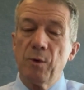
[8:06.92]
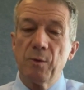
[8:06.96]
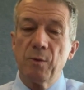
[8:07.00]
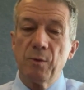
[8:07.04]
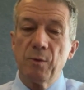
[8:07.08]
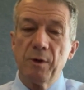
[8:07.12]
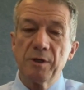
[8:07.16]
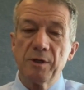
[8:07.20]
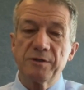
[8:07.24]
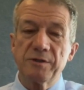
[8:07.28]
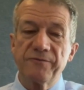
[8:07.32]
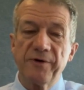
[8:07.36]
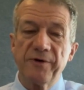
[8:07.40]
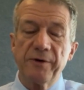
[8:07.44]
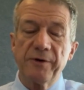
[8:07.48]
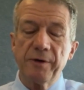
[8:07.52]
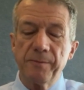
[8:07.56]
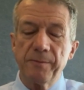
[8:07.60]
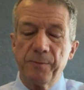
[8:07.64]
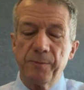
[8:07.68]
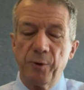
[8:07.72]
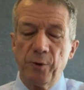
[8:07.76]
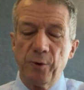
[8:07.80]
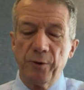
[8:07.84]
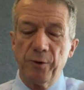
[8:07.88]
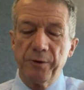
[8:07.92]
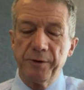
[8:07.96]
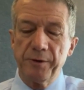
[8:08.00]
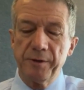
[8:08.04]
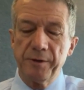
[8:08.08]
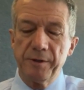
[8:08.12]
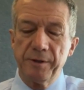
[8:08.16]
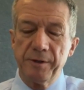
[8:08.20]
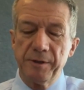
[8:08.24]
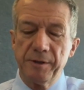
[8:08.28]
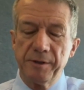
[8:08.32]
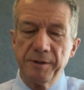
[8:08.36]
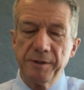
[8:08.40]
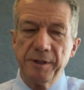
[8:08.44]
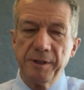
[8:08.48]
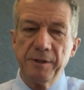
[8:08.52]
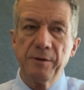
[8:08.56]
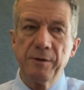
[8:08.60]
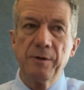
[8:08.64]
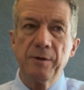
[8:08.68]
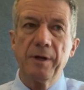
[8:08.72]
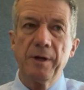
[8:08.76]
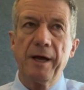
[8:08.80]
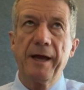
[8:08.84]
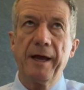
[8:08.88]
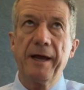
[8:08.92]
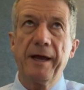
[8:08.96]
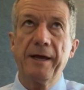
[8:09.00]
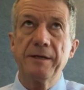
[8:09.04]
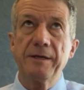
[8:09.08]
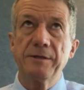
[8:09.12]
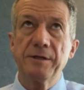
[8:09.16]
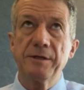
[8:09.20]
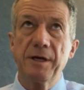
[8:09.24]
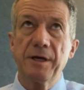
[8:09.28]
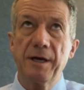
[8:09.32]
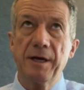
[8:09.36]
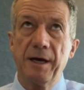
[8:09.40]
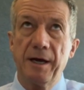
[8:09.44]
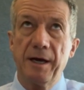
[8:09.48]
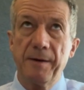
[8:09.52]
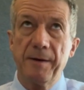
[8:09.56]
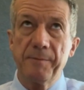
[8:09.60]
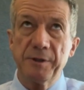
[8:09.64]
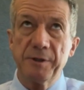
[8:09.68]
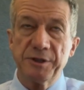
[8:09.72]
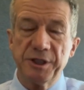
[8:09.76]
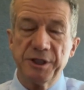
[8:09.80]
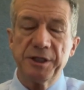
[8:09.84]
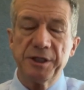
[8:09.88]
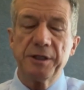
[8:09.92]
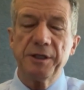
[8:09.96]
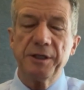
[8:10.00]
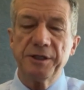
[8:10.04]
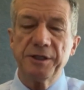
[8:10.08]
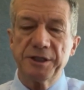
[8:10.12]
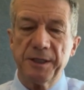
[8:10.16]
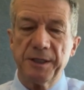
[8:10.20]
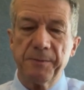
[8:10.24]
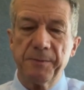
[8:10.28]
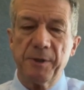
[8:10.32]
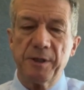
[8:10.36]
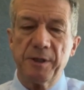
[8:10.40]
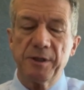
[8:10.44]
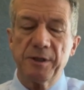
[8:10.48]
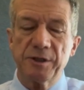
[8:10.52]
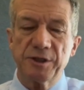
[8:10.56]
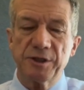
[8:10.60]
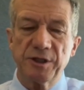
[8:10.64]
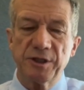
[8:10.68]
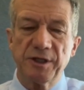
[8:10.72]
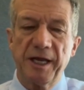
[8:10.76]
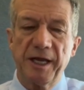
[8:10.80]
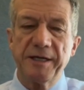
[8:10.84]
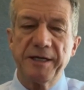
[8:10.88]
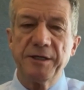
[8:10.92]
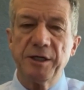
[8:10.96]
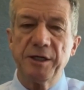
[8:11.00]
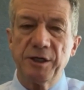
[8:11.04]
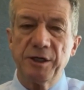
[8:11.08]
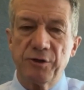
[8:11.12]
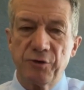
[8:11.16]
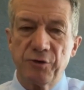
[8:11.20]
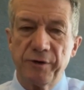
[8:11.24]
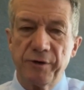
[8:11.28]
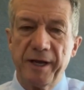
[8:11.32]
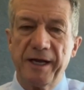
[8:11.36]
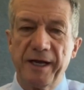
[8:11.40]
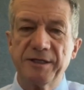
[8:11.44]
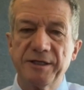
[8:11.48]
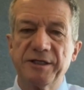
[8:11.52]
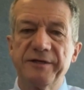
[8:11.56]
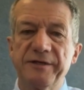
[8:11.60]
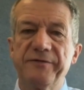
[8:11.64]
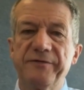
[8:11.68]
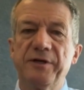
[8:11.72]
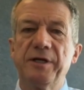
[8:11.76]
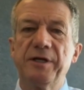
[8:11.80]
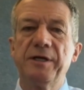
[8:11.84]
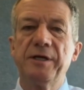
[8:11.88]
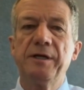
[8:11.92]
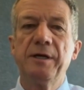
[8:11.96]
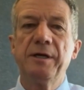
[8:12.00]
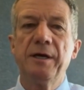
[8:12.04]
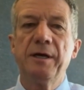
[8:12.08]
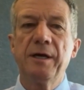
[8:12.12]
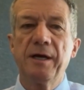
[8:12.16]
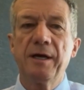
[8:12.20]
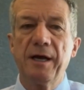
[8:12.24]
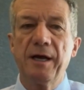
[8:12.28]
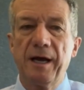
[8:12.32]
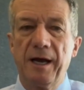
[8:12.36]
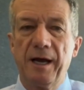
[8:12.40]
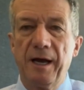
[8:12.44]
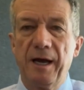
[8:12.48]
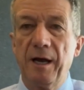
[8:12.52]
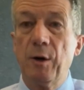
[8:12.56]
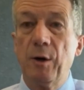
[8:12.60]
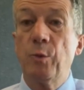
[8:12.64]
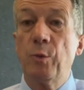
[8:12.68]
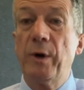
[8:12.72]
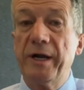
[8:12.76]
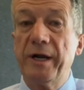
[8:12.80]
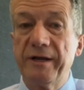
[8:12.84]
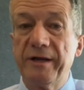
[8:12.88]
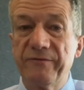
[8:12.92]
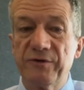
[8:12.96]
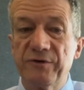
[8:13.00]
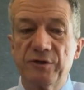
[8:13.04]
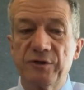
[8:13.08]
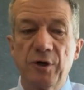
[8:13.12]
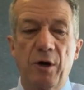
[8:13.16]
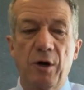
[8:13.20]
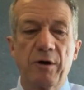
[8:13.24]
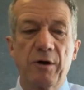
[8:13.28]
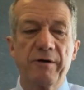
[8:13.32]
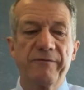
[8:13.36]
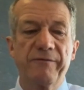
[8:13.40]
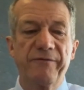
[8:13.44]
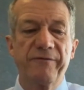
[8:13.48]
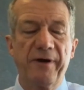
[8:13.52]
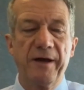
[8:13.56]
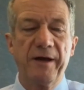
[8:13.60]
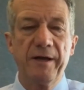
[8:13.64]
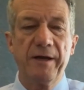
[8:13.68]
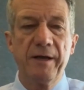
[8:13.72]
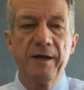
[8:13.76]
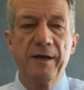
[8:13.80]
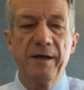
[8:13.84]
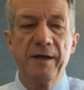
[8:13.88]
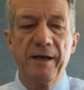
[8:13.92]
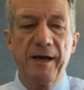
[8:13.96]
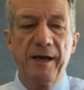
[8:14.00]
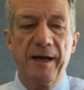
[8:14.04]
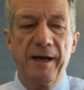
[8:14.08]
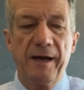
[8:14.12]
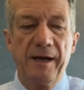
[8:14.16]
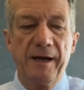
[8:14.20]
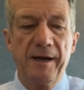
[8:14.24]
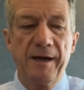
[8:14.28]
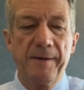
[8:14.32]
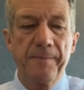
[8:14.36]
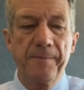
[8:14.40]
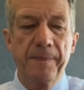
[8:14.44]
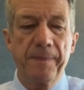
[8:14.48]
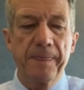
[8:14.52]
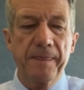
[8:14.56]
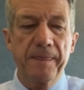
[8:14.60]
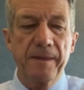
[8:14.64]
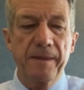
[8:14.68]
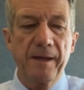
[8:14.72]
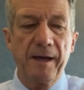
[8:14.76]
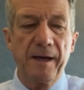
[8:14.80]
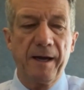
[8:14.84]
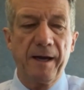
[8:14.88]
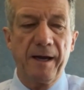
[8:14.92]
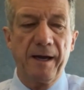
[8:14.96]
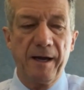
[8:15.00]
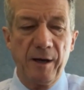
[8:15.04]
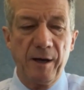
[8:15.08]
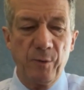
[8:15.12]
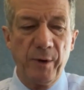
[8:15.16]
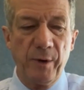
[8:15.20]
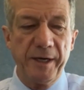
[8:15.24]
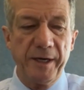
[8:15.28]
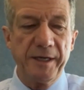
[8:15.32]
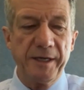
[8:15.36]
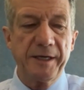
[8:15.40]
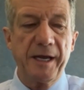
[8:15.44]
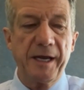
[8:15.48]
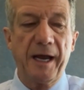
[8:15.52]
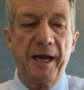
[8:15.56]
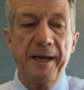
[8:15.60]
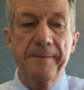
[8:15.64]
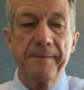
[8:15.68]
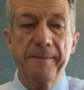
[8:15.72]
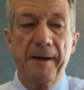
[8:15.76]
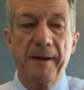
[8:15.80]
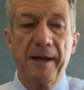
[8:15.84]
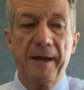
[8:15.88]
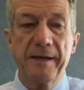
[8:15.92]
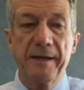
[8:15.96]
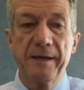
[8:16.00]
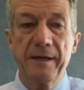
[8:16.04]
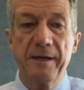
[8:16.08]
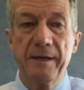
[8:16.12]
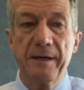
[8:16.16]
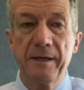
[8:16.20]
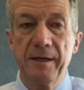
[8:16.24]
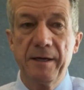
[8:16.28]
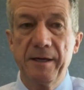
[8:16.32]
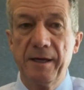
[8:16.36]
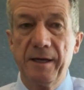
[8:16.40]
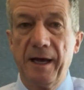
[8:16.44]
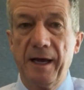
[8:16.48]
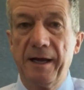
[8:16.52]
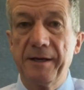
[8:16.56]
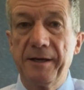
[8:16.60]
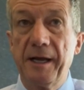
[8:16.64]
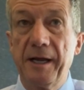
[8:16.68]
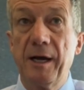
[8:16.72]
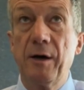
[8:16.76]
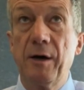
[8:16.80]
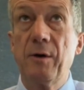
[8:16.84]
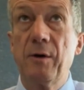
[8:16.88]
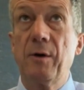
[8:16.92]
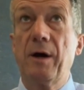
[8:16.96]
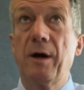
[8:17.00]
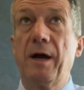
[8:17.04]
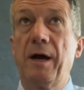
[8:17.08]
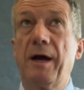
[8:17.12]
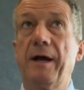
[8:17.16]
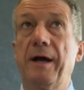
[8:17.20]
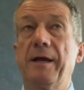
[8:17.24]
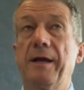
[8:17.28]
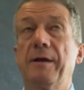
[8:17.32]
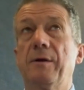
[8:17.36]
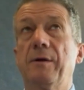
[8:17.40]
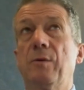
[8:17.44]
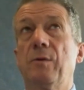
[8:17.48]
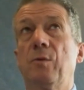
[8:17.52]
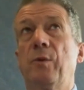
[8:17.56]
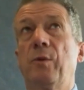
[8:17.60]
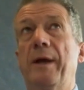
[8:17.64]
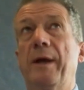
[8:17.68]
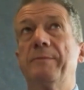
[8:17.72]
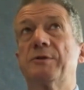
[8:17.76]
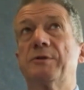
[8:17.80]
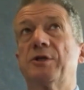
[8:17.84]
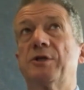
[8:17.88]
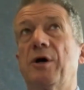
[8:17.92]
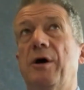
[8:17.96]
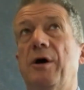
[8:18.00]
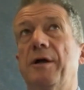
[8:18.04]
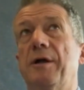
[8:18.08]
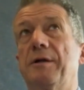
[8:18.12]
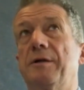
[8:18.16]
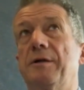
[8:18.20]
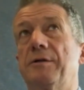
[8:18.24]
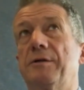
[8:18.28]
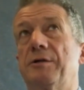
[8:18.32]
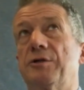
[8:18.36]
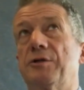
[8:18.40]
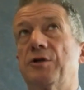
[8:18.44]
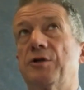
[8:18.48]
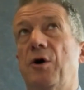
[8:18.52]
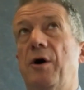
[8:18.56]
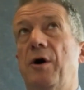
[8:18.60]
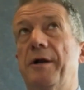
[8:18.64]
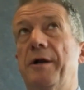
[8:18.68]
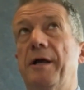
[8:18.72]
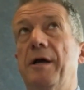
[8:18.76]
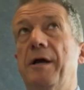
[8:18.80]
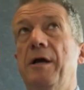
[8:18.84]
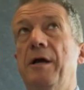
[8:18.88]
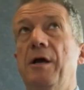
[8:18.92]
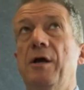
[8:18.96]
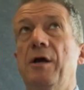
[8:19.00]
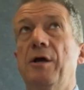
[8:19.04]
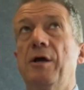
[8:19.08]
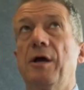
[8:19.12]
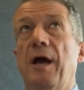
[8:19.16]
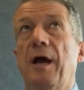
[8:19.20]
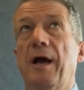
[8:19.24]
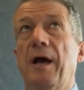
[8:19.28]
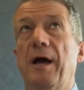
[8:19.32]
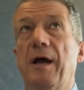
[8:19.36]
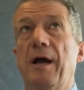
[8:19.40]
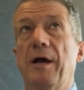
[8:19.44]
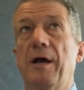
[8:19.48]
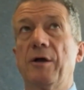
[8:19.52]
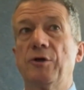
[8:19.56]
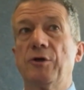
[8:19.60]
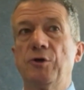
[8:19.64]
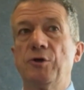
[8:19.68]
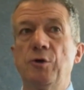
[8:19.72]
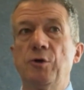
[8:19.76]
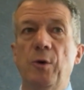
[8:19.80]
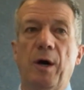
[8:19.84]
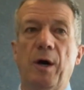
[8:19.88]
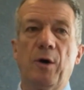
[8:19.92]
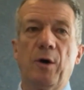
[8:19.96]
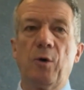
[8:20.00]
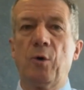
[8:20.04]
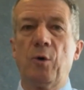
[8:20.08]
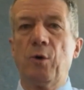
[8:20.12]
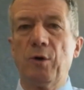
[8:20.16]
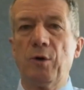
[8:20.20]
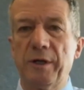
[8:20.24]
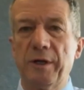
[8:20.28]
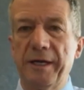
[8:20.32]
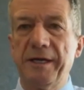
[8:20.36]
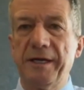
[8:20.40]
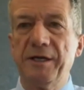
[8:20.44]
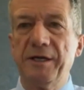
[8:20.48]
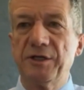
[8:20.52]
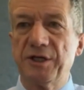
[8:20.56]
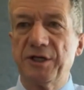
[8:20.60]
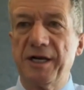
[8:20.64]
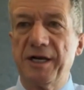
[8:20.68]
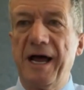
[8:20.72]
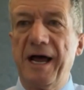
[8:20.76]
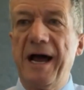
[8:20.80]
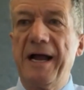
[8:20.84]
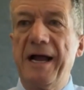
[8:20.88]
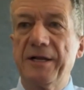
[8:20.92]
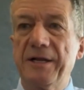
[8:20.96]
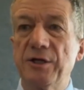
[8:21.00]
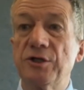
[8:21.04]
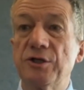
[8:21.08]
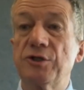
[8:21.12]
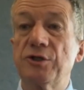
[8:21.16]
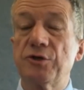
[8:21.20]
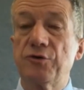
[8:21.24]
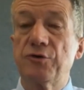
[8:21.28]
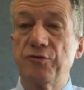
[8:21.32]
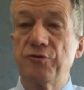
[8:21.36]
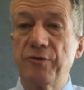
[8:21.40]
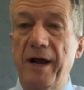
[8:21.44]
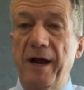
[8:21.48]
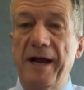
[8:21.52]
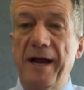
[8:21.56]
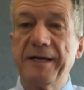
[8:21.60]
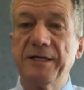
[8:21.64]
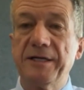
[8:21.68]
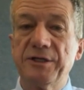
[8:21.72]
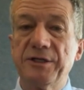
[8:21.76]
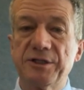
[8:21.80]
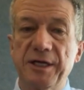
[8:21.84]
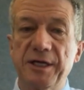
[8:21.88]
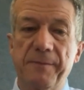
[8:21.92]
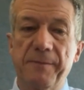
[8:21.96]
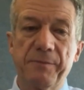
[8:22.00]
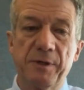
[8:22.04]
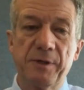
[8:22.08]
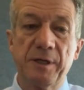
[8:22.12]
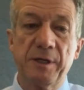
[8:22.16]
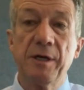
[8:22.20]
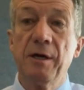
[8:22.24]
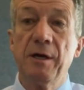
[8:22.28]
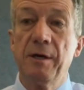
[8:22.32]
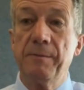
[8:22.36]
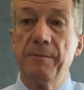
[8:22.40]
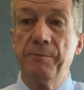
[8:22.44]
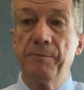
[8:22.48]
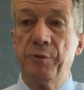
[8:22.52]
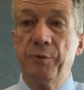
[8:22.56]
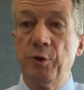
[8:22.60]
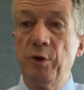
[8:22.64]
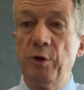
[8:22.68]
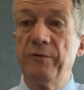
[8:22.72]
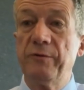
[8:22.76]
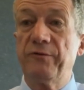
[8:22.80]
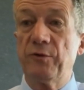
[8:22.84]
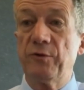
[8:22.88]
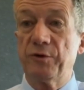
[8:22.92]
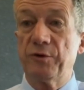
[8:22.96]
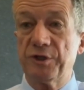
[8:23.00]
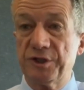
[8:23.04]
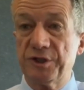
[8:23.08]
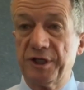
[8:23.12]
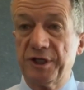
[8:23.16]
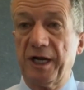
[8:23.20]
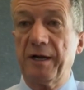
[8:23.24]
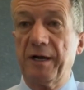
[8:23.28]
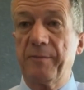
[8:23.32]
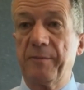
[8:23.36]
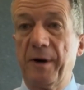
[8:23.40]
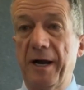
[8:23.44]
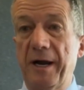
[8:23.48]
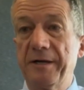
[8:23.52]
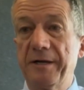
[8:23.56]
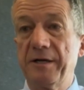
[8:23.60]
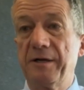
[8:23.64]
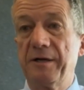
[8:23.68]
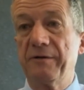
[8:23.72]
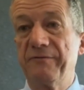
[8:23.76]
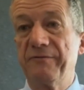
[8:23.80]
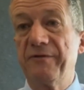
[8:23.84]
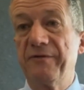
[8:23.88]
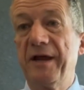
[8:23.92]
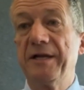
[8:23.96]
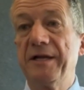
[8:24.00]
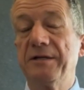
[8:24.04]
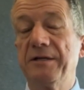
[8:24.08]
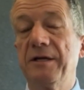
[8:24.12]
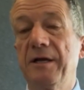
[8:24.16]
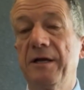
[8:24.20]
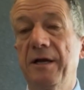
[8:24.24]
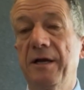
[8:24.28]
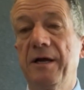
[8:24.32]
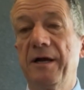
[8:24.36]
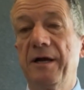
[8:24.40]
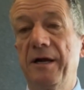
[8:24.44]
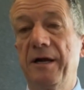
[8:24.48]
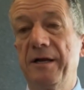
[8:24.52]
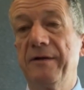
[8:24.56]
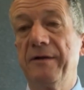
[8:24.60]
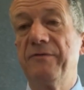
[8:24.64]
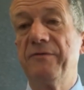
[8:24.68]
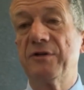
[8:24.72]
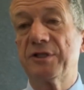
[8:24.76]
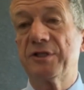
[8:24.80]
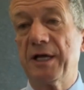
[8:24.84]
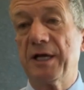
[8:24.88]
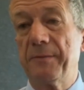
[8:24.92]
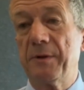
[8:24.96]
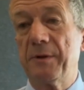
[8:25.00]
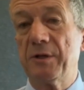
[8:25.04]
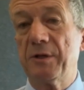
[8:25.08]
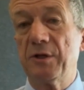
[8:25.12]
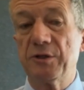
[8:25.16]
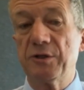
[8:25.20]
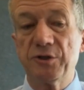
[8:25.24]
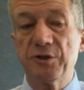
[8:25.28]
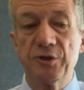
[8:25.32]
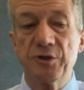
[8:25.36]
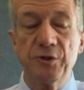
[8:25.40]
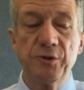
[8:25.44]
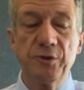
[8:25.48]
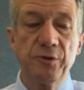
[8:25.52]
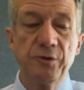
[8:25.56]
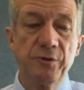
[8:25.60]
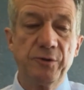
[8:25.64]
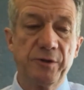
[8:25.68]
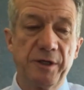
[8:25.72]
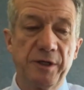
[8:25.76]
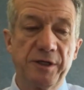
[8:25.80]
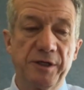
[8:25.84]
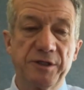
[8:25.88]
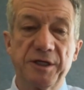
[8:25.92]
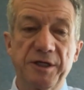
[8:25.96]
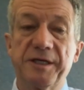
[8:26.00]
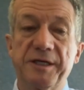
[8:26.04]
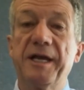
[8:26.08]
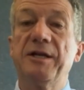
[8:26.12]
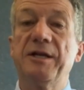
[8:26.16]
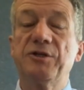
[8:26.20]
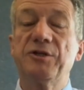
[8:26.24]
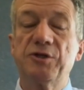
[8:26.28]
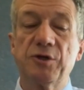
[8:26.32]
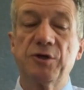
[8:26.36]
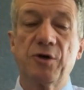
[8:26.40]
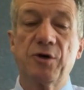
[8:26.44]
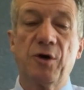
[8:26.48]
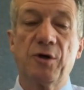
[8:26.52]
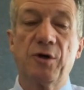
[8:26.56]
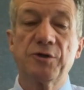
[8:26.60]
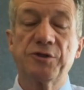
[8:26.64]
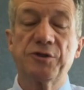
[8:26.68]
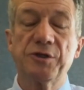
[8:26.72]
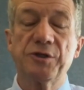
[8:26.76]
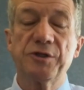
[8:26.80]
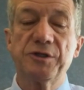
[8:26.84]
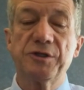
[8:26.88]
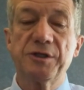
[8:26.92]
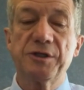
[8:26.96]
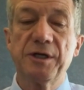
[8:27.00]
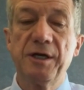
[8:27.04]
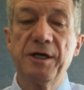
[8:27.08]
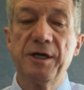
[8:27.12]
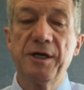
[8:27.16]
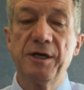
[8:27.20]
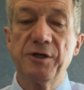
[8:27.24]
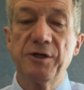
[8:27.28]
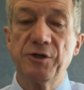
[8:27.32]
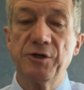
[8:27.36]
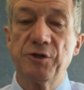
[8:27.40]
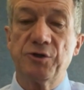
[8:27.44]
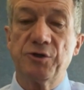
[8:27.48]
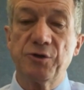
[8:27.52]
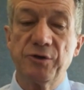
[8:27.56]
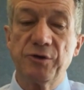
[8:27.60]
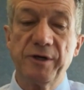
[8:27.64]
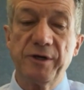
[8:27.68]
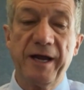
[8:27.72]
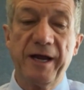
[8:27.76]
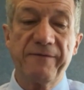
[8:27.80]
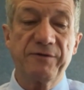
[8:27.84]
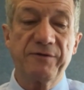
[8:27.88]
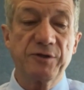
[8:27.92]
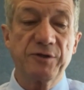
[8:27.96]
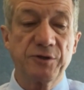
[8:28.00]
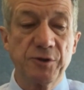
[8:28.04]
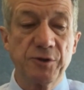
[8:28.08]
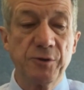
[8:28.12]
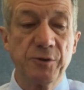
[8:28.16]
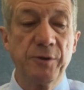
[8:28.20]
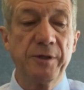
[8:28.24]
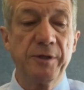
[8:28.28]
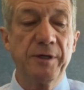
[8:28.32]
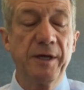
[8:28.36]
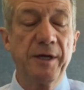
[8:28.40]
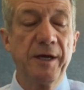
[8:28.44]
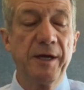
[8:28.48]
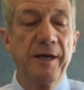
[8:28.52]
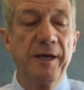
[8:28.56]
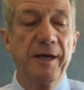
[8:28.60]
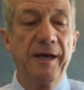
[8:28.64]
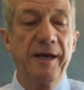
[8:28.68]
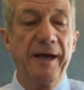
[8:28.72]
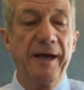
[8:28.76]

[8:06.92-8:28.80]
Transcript: Well, well it's very important, Neil, and uh, particularly something that's lending creativity. Uh, a wedding photographer, um, uh, a wedding cake maker, uh, now a website designer. Uh, you are all in as an artist, creating something beautiful to celebrate an event. And if it's something that you that is against your conscience, you shouldn't have to do it.